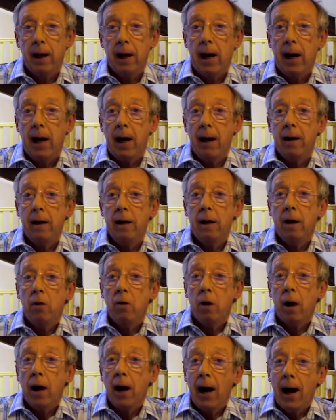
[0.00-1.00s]
And
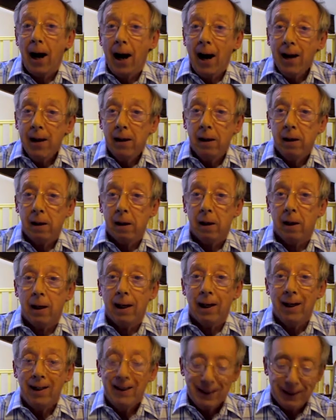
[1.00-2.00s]
anger
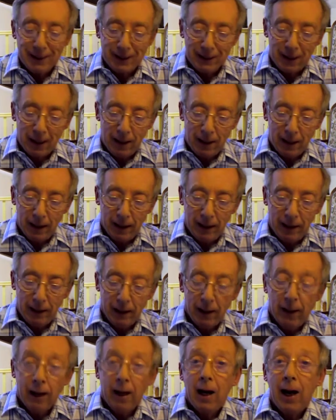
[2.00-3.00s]
inside
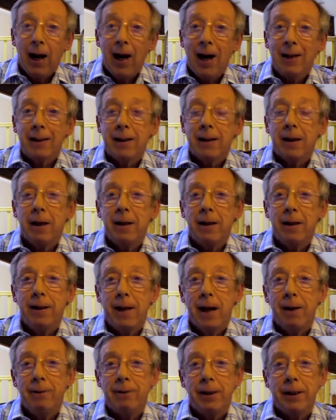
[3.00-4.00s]
has a
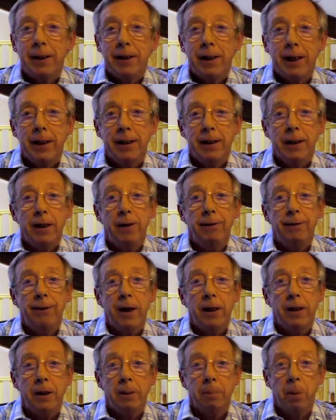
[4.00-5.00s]
devastating
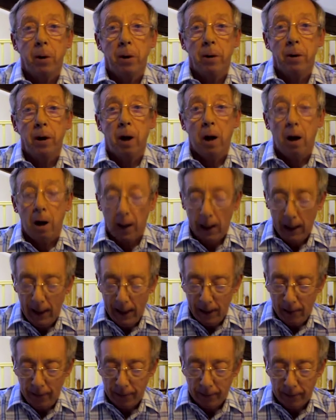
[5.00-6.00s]
effect upon our
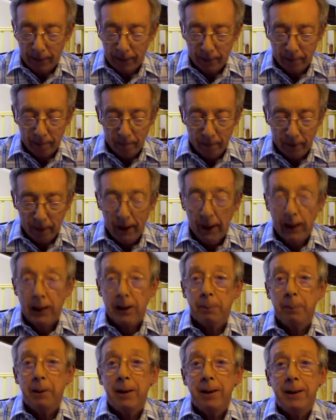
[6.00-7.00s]
health.
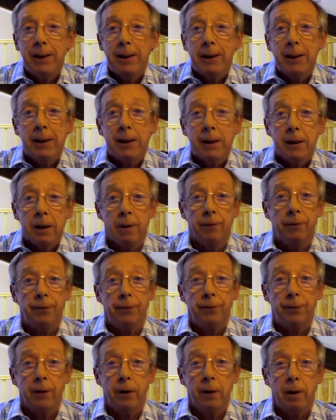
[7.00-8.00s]
It's been
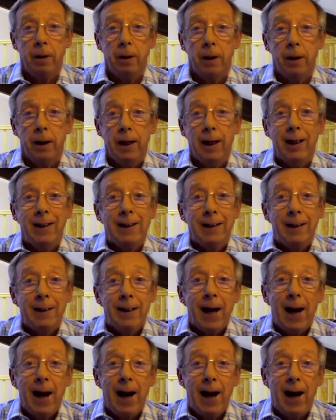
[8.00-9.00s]
stuffed. It's
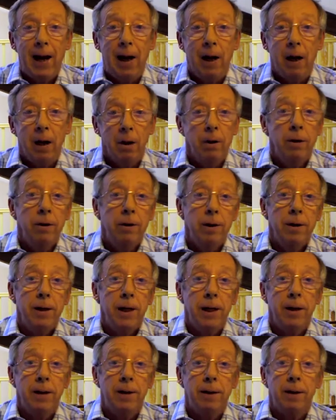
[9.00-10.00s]
there
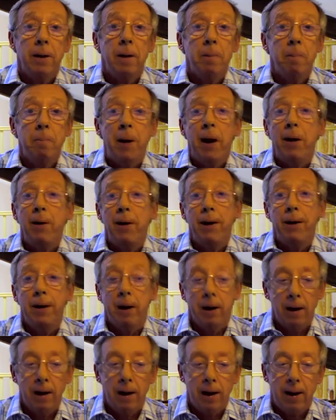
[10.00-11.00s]
underneath, buried
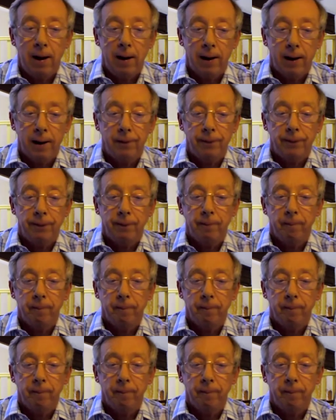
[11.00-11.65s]
alive.